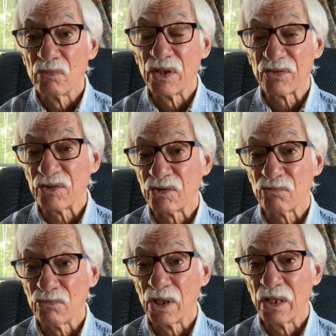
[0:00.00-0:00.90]
This is
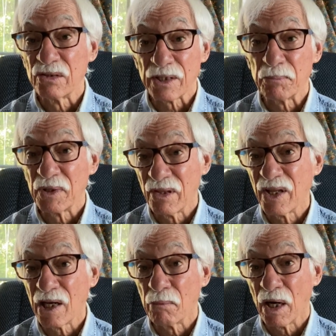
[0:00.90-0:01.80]
really something to
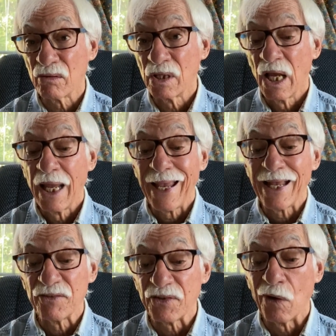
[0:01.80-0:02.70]
think about.
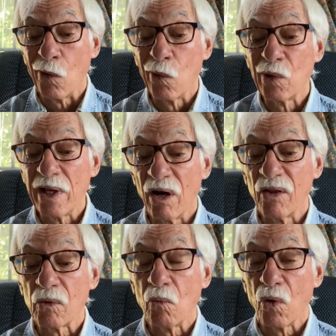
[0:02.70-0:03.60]
It's the only
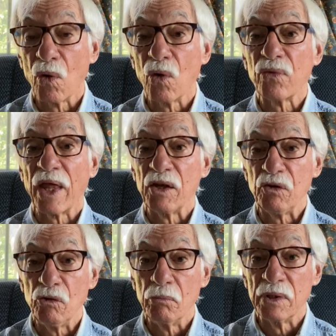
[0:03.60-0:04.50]
other world that
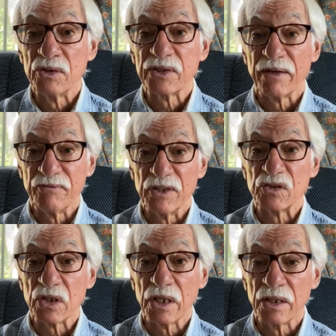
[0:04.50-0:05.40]
humans have
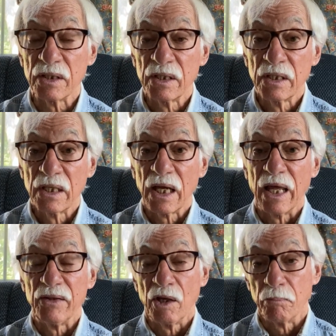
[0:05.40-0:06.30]
visited.
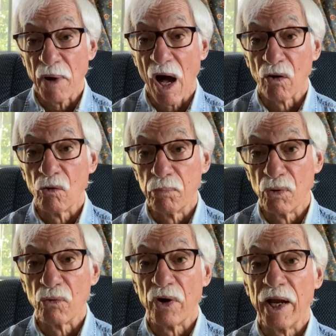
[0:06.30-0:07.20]
And the Apollo
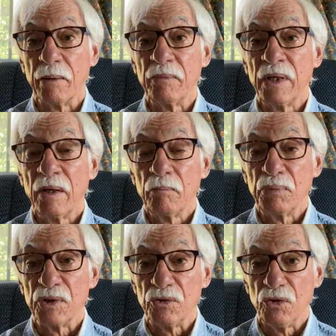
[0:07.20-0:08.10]
program
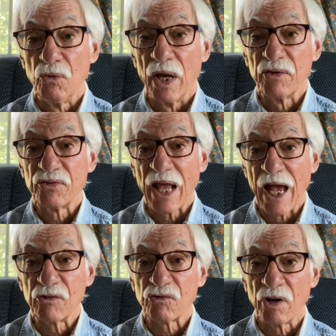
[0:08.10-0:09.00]
put U.S.
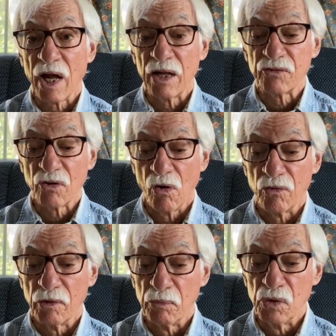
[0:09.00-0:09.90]
astronauts
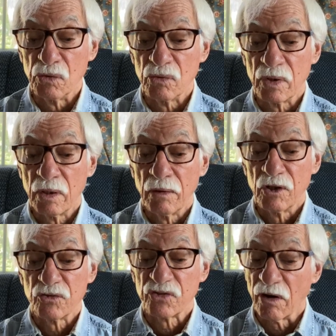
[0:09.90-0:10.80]
on the moon
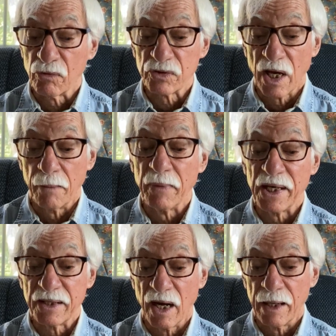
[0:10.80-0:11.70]
several times,
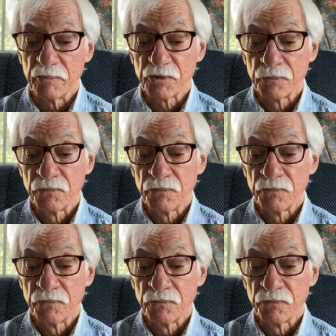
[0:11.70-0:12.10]
many times.